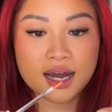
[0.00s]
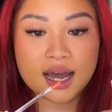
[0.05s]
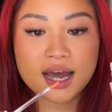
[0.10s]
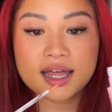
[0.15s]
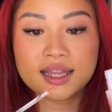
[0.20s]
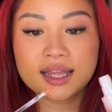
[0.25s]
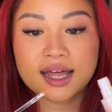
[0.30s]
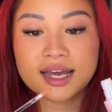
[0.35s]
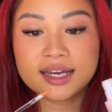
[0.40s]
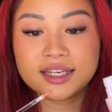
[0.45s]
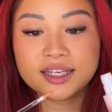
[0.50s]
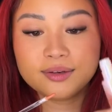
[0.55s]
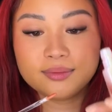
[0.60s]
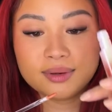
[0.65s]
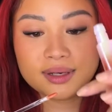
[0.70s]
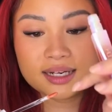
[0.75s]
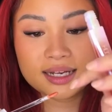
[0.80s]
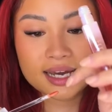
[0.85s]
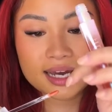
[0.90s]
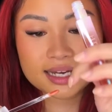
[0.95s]
I like it
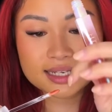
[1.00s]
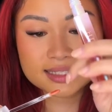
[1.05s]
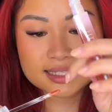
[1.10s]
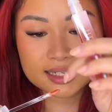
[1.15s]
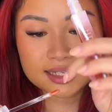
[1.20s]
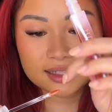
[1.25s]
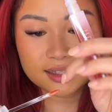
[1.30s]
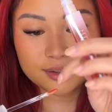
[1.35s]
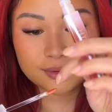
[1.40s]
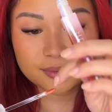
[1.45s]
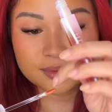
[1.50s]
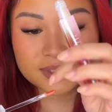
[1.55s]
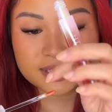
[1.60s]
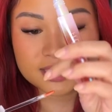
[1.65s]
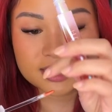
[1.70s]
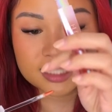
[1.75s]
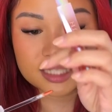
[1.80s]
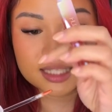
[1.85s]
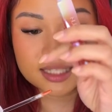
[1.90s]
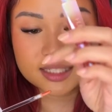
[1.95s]
when it has like a little
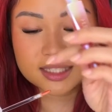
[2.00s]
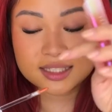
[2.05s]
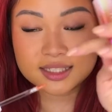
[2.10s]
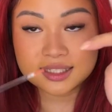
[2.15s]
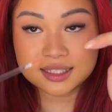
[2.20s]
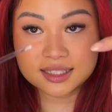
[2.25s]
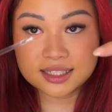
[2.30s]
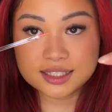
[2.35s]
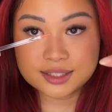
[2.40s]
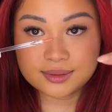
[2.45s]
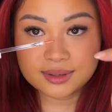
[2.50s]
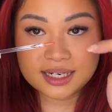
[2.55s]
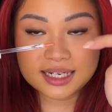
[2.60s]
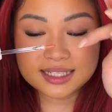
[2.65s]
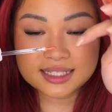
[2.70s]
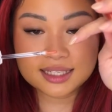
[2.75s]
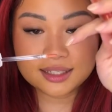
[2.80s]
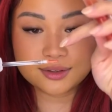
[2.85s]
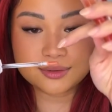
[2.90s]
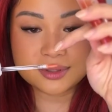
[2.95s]
dint. This one
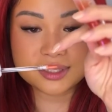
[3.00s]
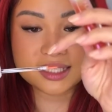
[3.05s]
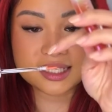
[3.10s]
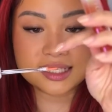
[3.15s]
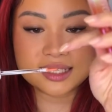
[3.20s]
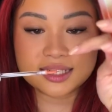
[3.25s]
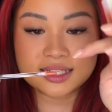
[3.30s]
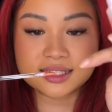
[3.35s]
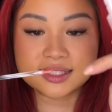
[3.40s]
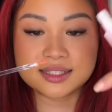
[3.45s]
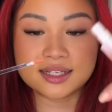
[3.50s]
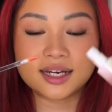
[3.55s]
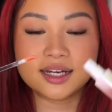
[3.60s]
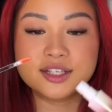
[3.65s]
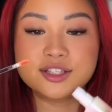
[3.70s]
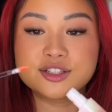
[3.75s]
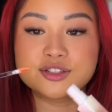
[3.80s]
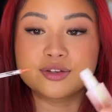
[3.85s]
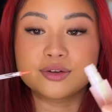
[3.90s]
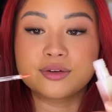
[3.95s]
has a little dint
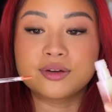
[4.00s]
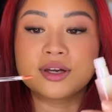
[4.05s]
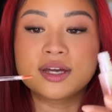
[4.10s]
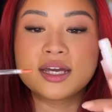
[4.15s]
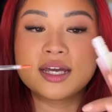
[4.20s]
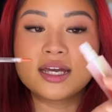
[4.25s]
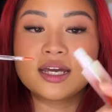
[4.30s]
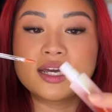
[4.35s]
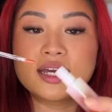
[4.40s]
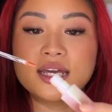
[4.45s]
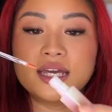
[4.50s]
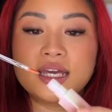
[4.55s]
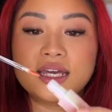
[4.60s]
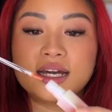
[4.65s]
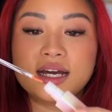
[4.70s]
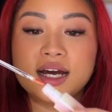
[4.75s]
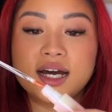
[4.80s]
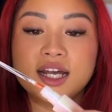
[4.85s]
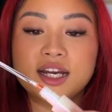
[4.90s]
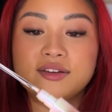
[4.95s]
inside, so it
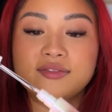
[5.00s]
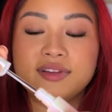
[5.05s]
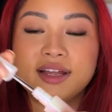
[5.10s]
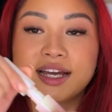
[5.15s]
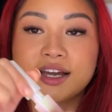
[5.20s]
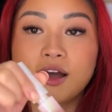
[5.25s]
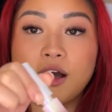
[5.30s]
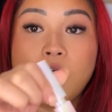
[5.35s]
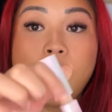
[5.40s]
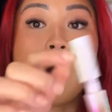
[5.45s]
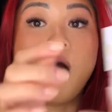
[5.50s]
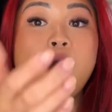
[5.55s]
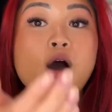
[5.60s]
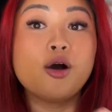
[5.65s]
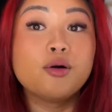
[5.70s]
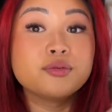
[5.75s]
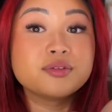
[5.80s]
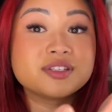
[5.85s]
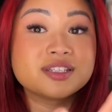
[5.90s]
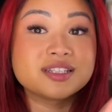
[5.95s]
kind of like
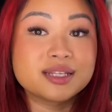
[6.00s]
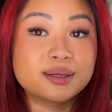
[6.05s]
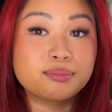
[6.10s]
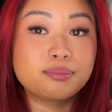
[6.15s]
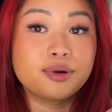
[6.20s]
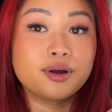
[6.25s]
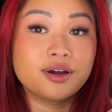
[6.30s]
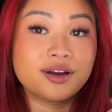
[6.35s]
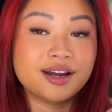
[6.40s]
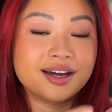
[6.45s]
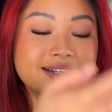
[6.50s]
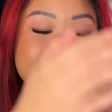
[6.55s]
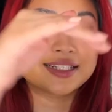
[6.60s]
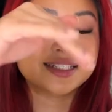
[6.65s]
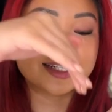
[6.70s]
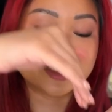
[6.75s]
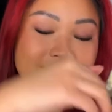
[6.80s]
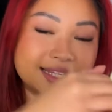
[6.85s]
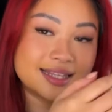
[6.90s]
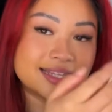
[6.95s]
holds the
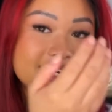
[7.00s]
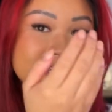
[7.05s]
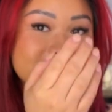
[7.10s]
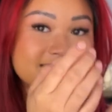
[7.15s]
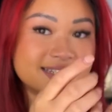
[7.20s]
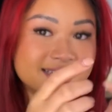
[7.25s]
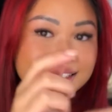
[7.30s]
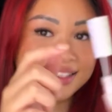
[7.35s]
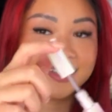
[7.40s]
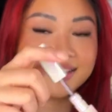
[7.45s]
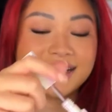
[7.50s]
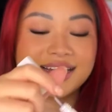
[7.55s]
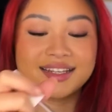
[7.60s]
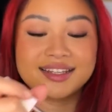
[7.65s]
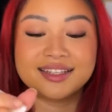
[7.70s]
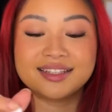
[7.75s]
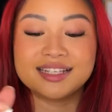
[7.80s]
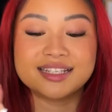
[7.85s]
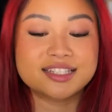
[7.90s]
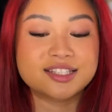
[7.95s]
product in that dint. I
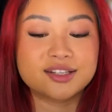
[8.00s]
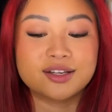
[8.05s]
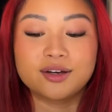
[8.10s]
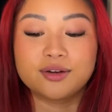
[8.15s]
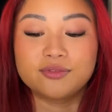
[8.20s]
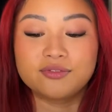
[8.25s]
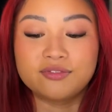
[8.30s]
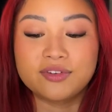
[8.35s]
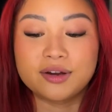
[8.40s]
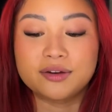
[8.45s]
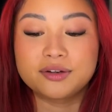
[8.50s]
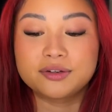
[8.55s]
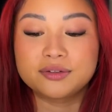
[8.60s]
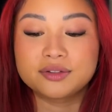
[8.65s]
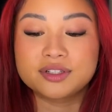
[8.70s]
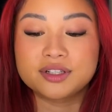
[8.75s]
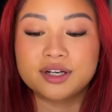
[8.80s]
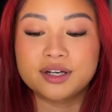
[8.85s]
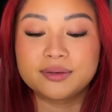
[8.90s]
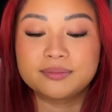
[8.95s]
think that's a very
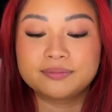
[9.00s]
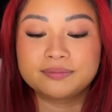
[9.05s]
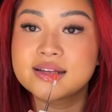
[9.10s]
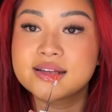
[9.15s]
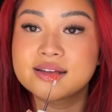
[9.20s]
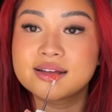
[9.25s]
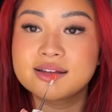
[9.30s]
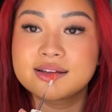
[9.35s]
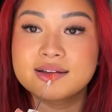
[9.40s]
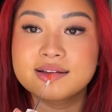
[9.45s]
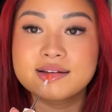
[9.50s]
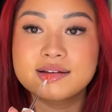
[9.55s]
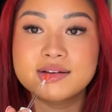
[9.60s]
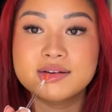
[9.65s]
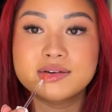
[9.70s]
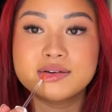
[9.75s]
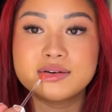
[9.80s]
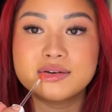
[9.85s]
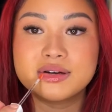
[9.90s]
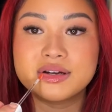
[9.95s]
good time.
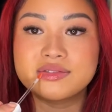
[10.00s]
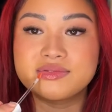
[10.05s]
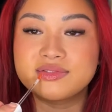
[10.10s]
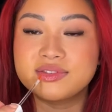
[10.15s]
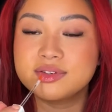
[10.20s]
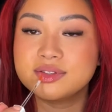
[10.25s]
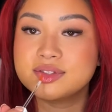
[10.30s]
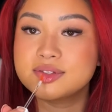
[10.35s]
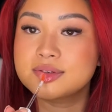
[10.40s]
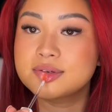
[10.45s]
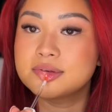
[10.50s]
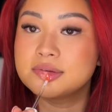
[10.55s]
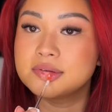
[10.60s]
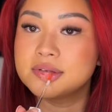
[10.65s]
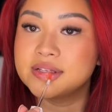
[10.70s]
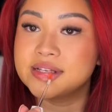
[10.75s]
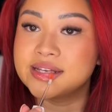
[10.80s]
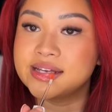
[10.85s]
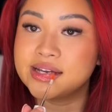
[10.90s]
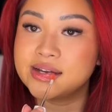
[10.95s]
Oh, it feels
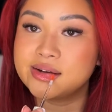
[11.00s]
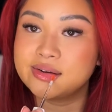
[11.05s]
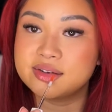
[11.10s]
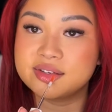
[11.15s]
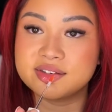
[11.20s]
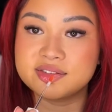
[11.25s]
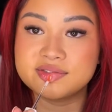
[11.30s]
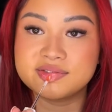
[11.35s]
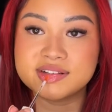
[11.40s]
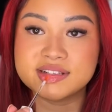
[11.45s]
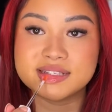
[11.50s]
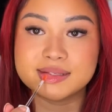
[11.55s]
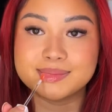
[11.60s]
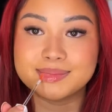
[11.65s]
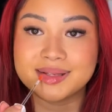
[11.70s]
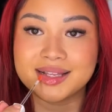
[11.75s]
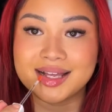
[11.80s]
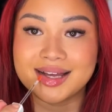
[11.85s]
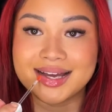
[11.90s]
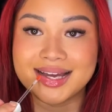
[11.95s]
cooling when you first
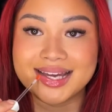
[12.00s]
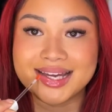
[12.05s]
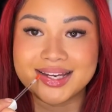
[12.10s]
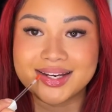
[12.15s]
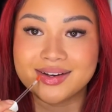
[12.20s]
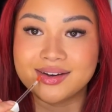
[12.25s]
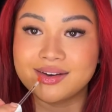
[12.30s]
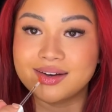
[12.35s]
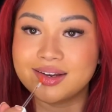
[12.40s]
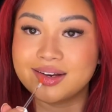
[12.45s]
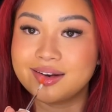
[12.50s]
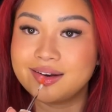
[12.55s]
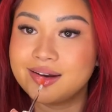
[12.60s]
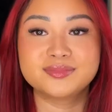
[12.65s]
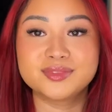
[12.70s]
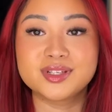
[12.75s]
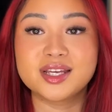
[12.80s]
apply it on.